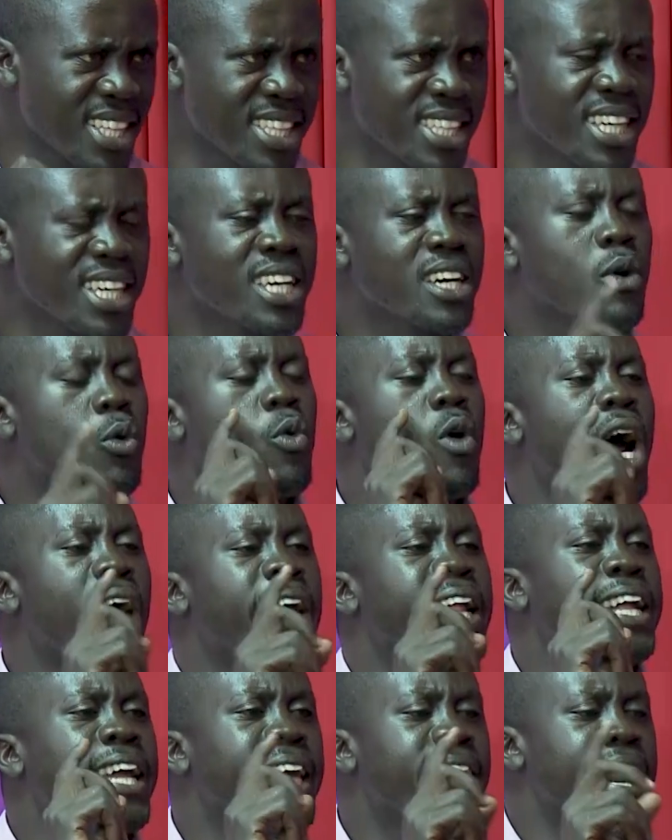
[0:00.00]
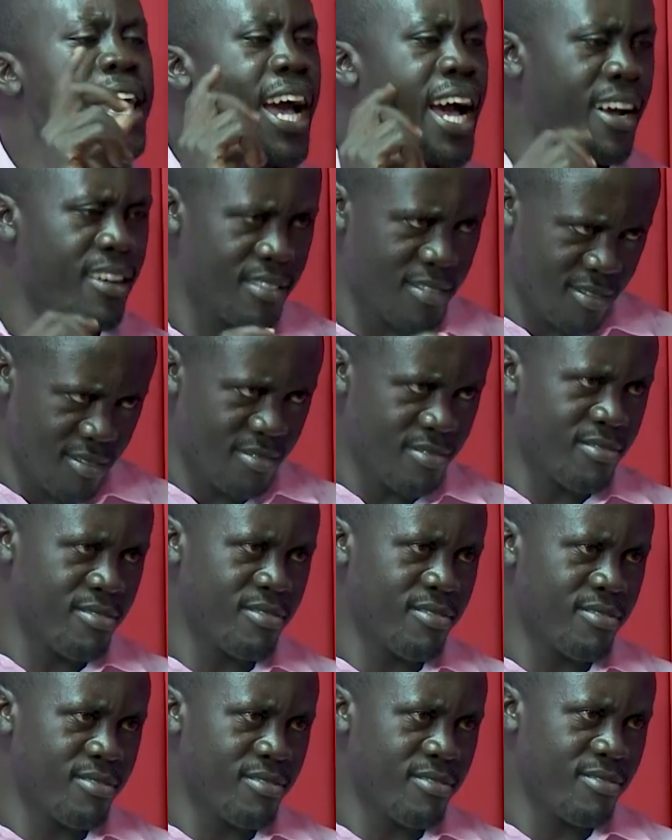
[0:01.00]
take 1 year
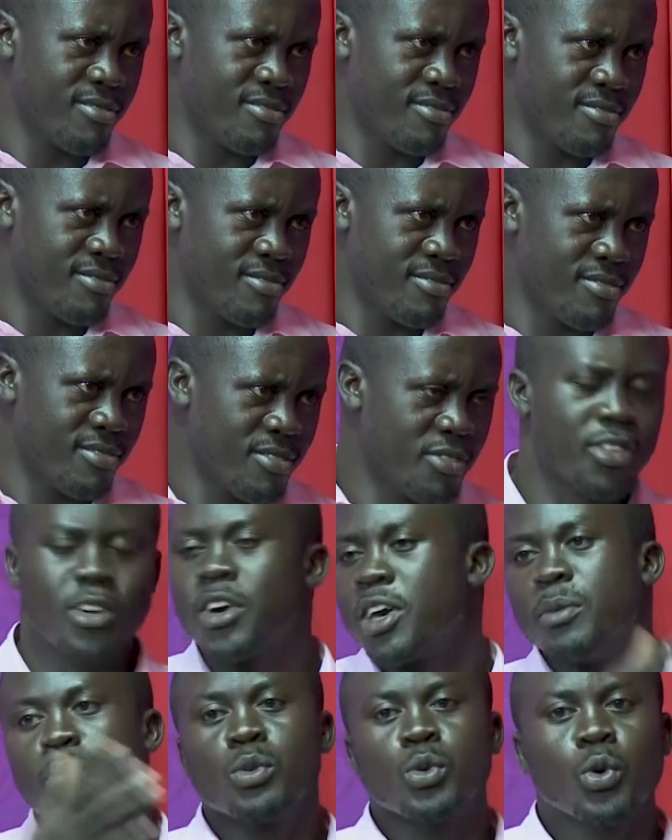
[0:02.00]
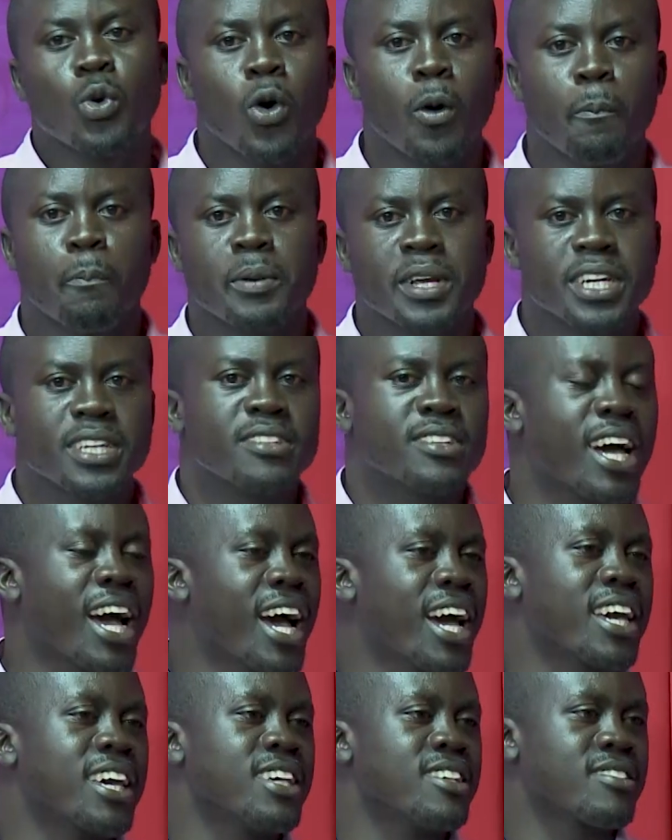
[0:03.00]
for him to complete
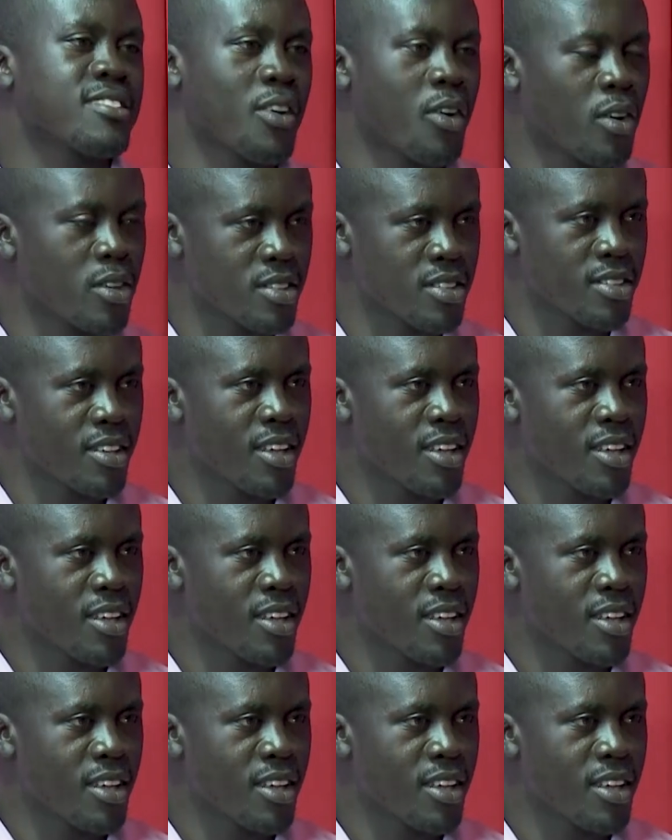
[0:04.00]
his course.